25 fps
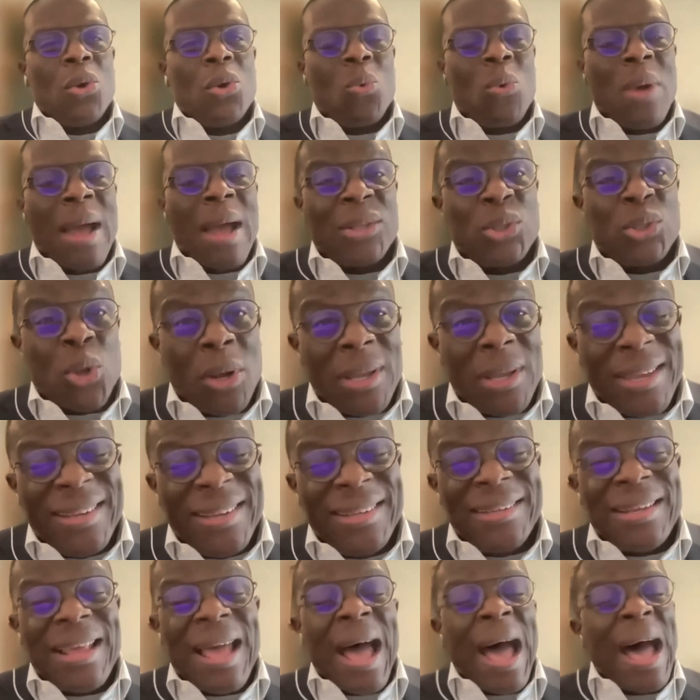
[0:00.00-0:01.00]
We are
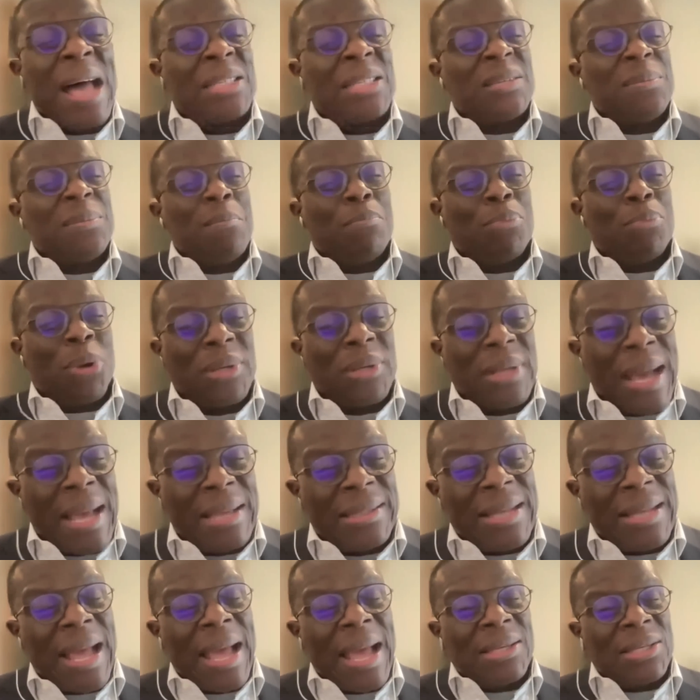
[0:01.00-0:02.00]
talking as
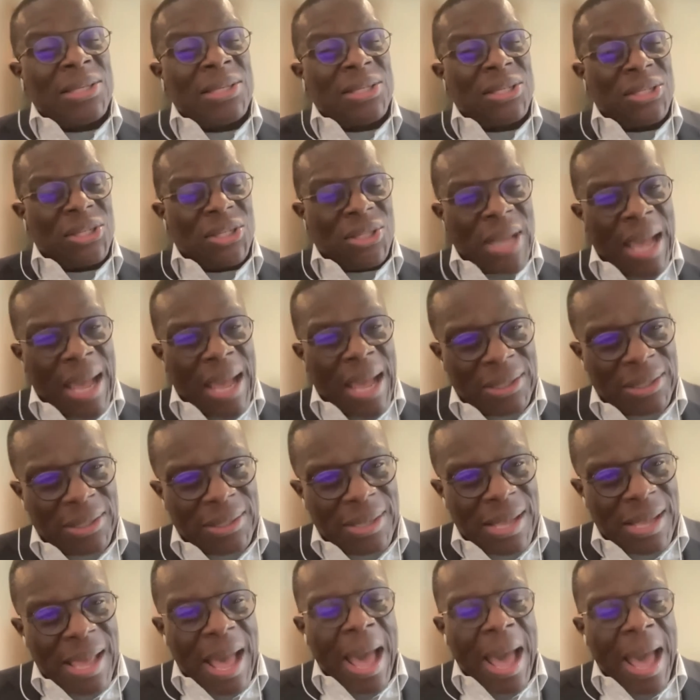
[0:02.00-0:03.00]
brothers and
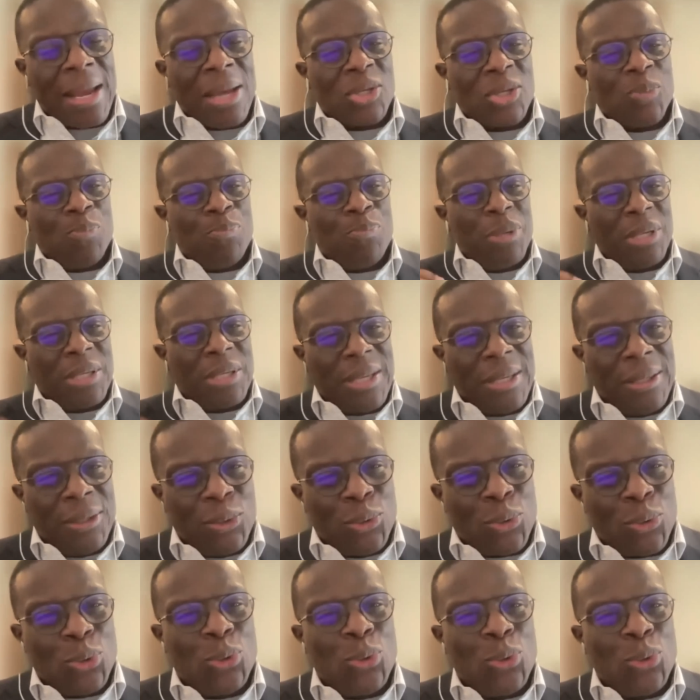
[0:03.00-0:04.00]
sisters, and I'm speaking
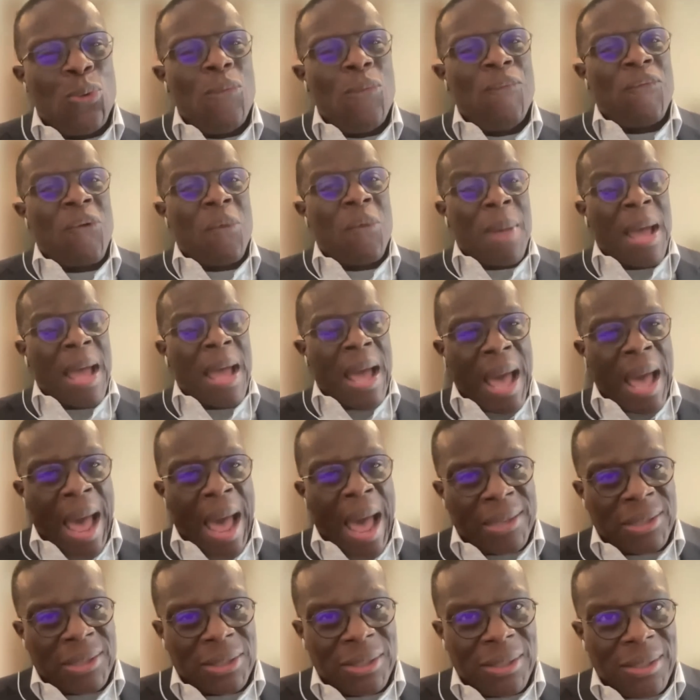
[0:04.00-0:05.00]
to you from my
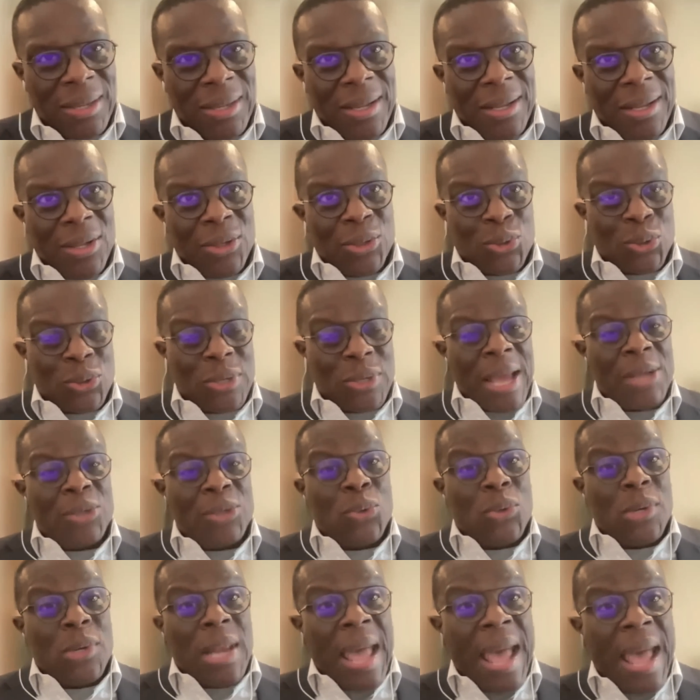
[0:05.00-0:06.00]
heart so that
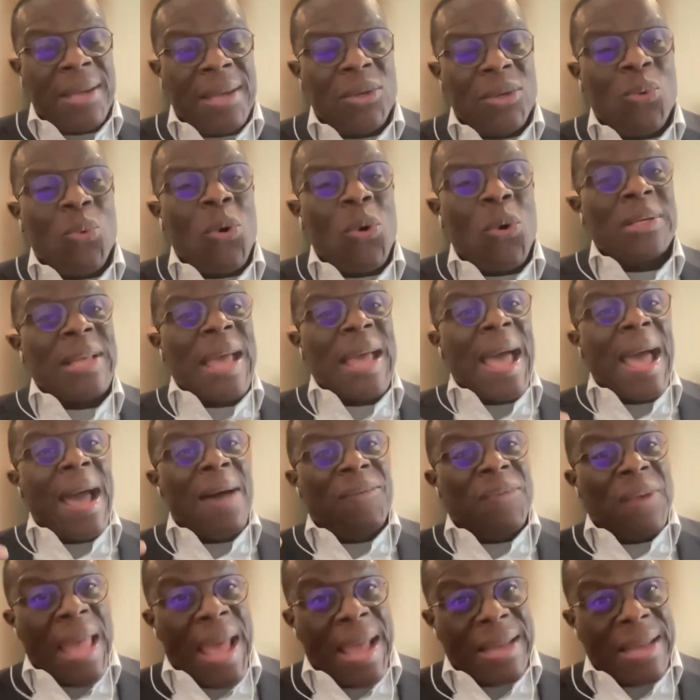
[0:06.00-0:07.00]
you learn what I
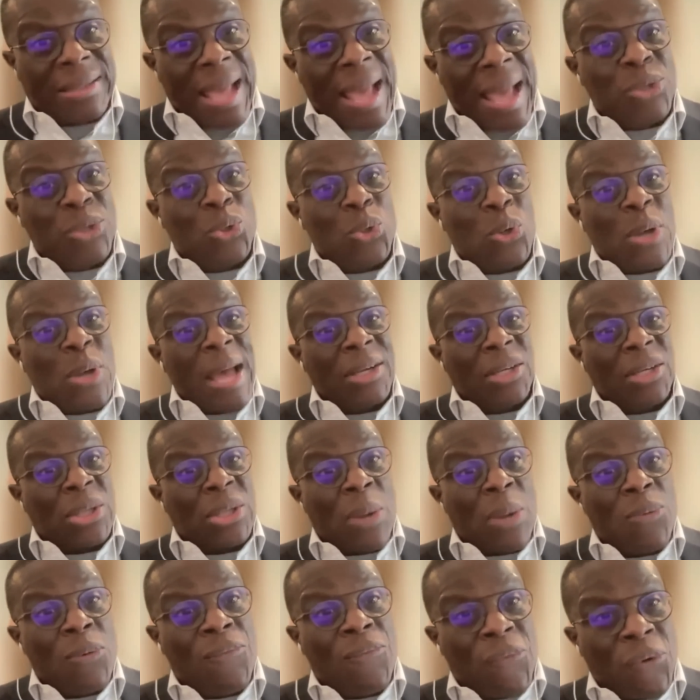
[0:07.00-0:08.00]
have learned and you can
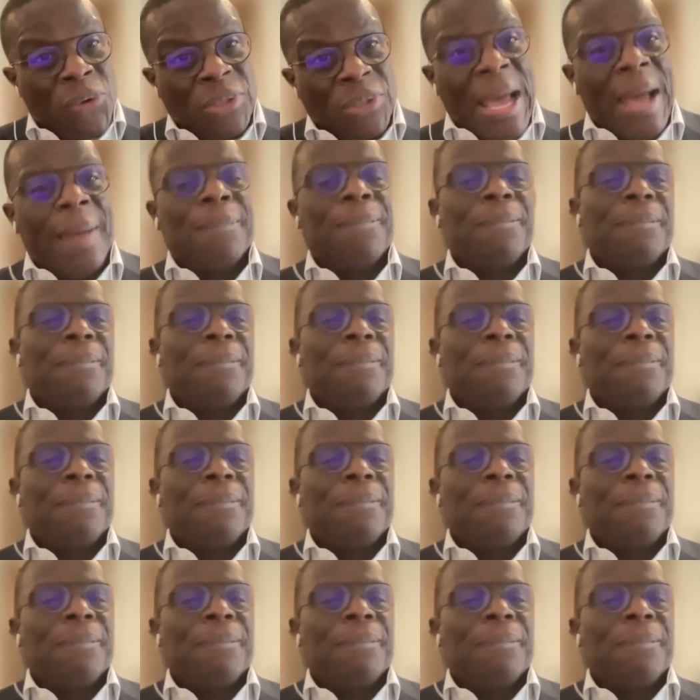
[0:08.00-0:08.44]
travel further.